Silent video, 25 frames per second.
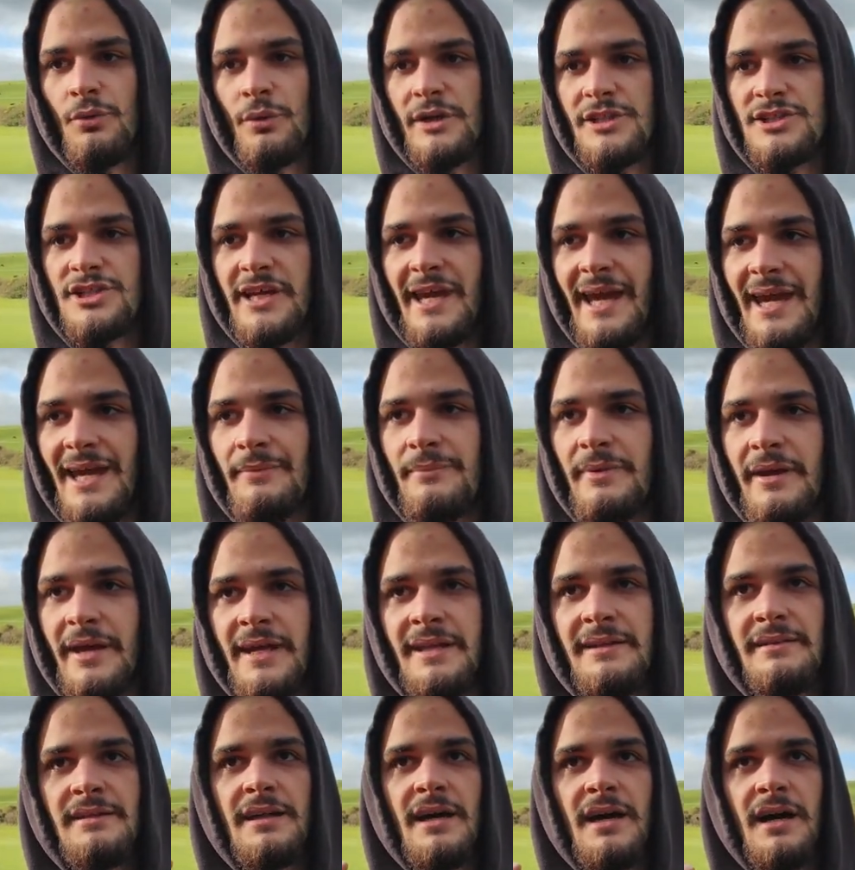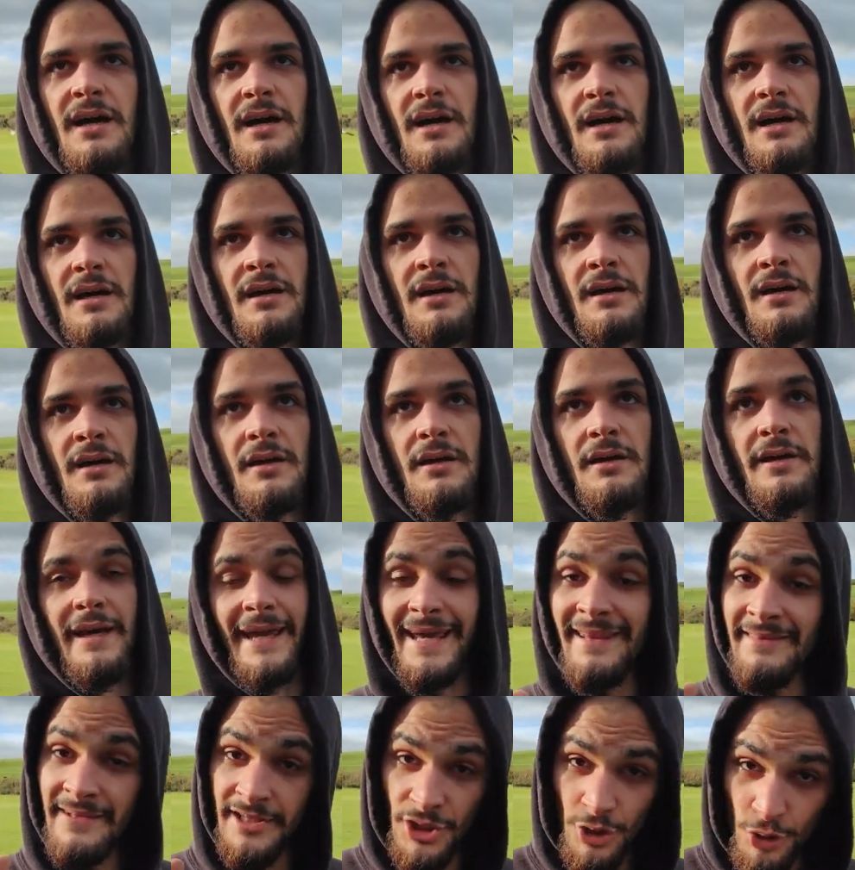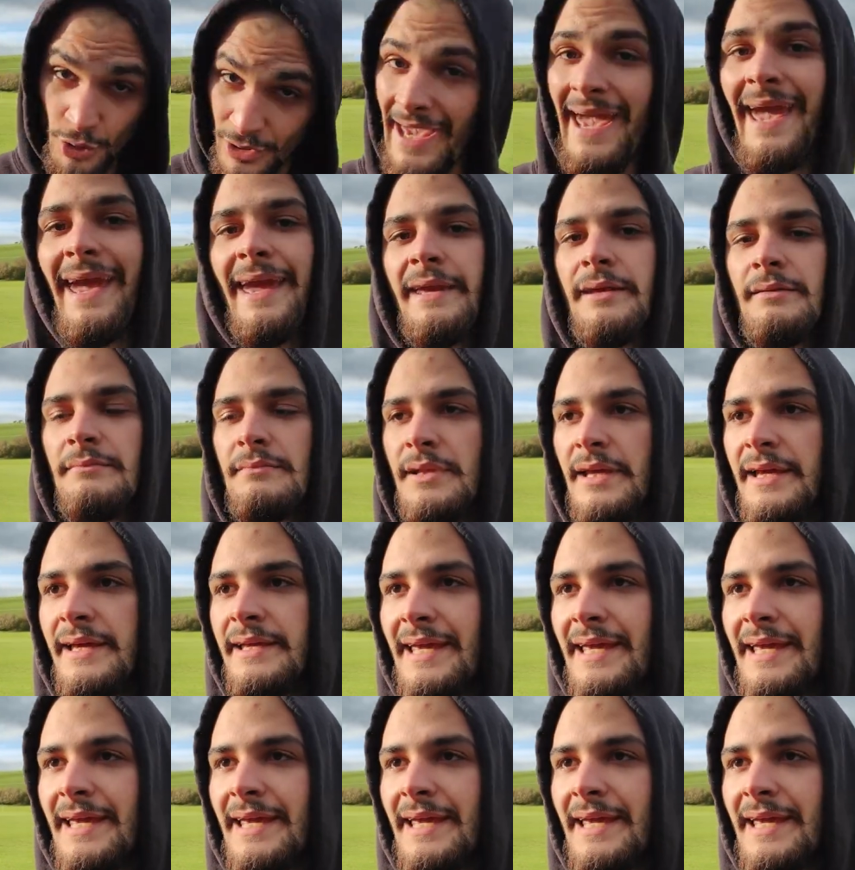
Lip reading: which came in the UK.